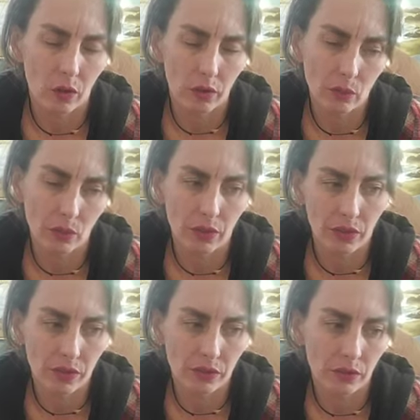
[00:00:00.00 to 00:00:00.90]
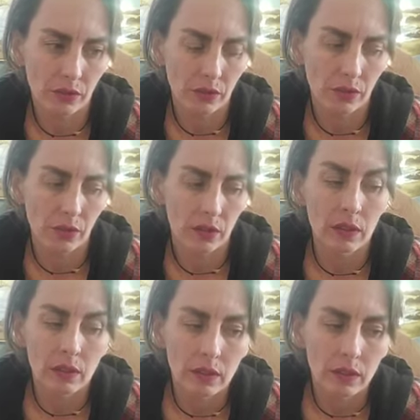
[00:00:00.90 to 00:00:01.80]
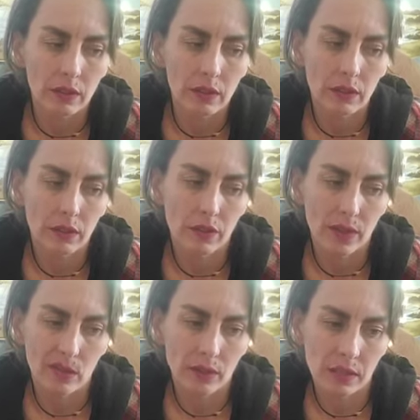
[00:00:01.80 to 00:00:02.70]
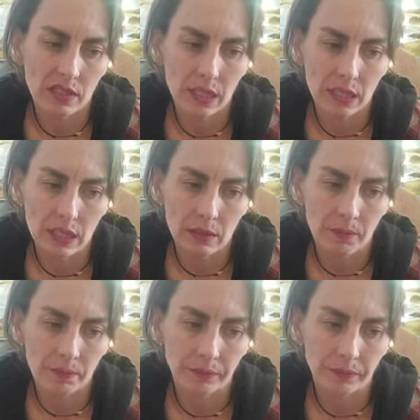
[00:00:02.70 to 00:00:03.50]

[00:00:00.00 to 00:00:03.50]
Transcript: oh, I want this, you fail to see